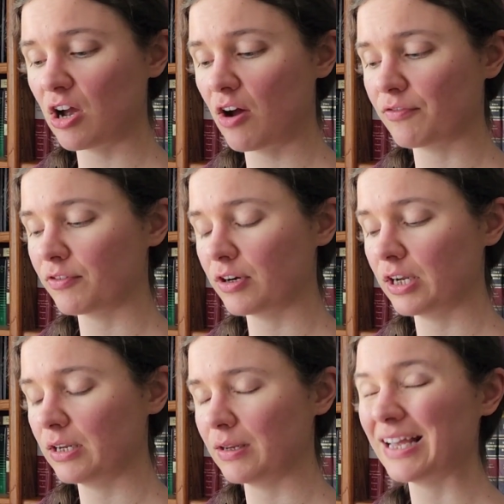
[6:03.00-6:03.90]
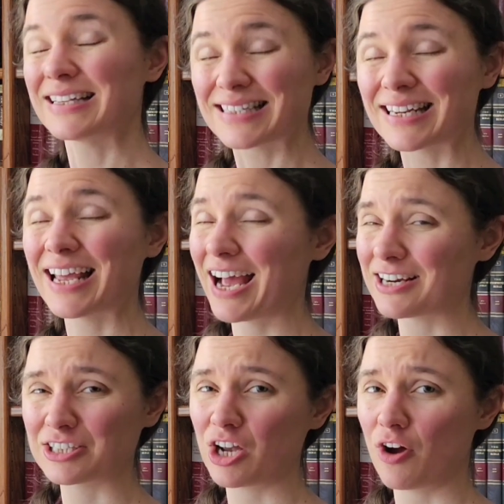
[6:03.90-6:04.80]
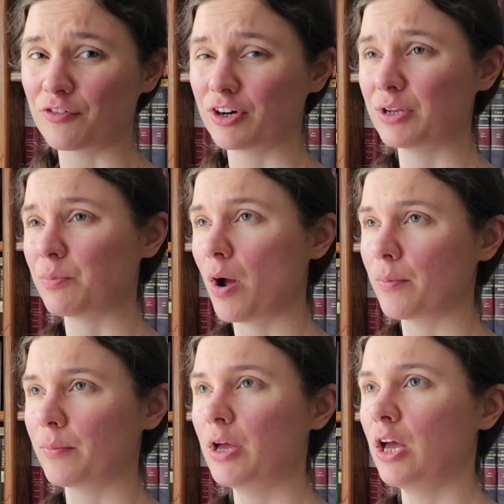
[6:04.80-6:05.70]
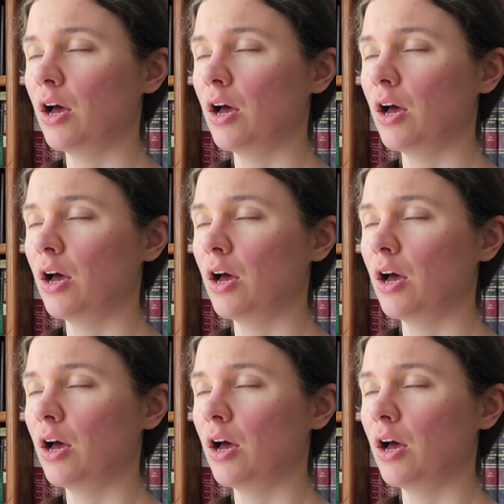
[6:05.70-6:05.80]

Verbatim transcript: offer any. It didn't actually offer any problem.